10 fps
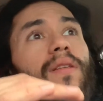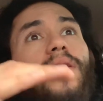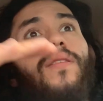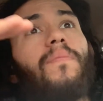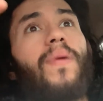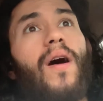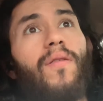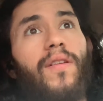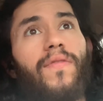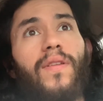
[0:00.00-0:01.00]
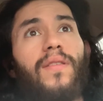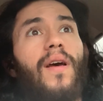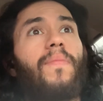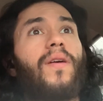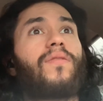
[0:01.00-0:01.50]
did some powerlifting
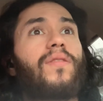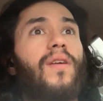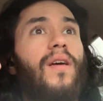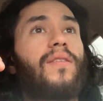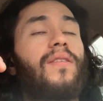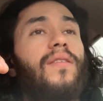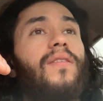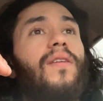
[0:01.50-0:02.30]
type exercises,